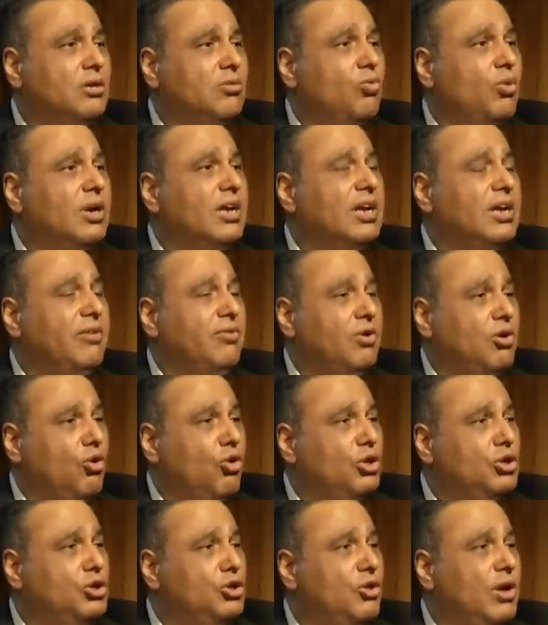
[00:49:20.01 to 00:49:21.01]
What kind of
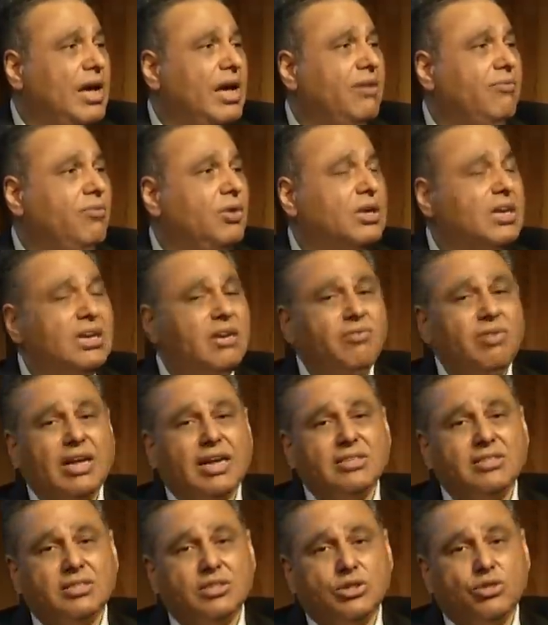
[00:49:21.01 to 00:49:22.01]
code do you have? What kind of
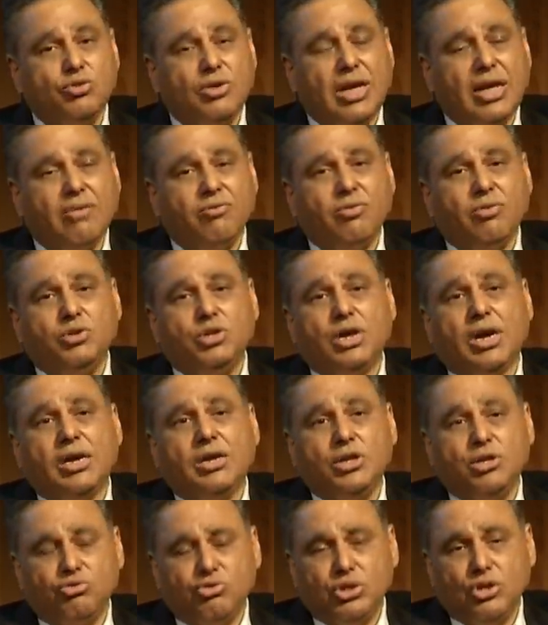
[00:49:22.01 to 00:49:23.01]
license do you have?
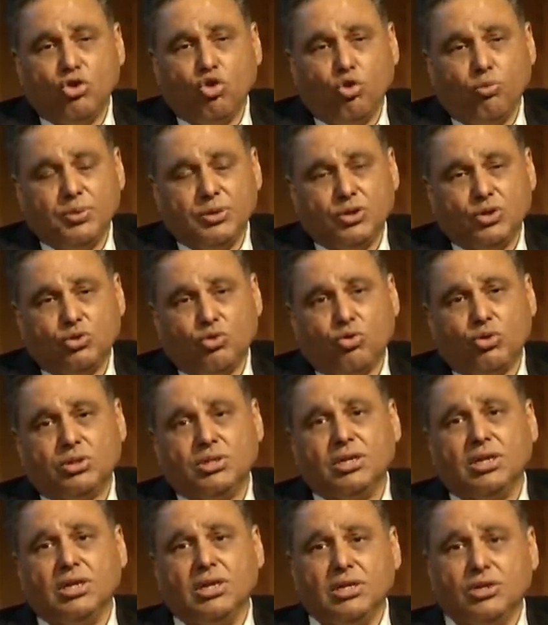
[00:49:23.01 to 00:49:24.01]
Are you using open
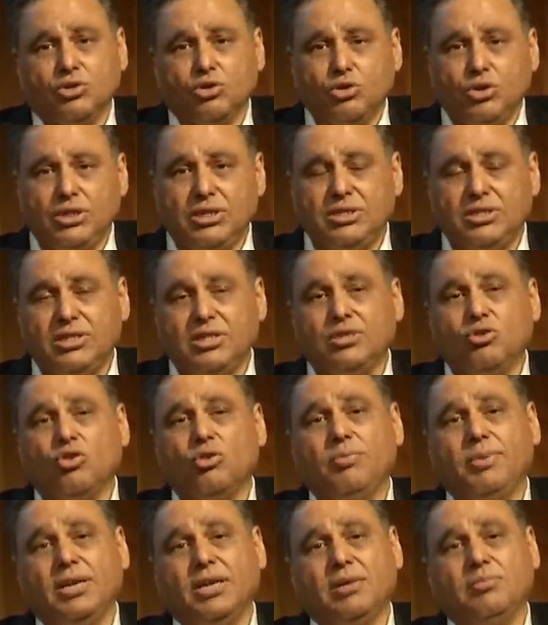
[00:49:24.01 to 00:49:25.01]
source? So these things
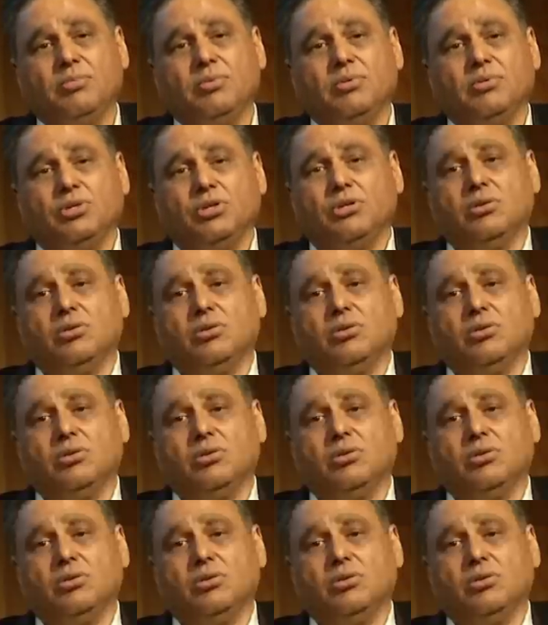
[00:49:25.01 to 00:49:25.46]
don't become